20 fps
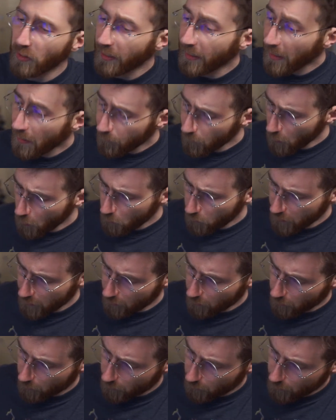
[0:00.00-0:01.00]
And I have a note
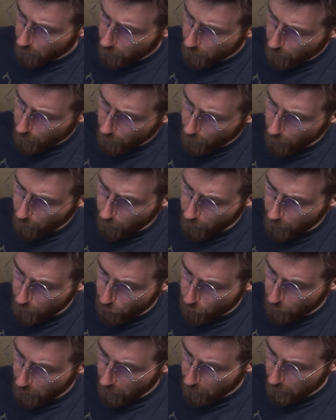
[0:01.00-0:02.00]
here.
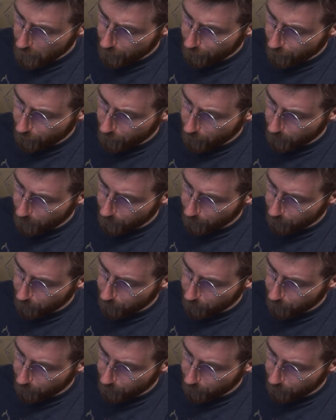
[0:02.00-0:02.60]
A sheriff,